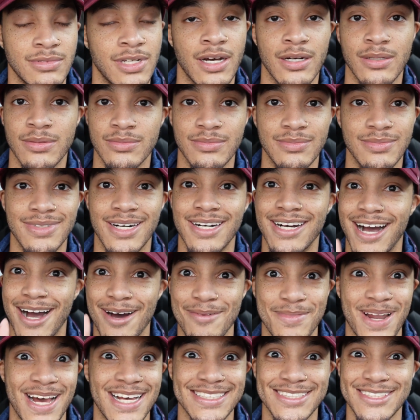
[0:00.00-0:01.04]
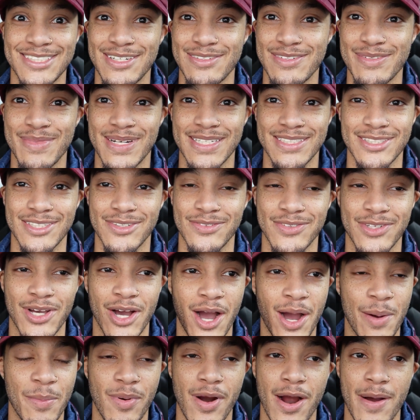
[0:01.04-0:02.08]
not starving myself, y'all.
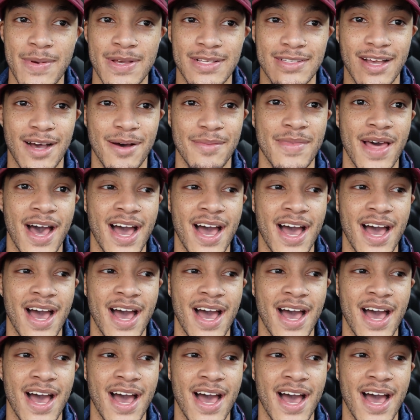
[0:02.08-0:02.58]
I promise. I'm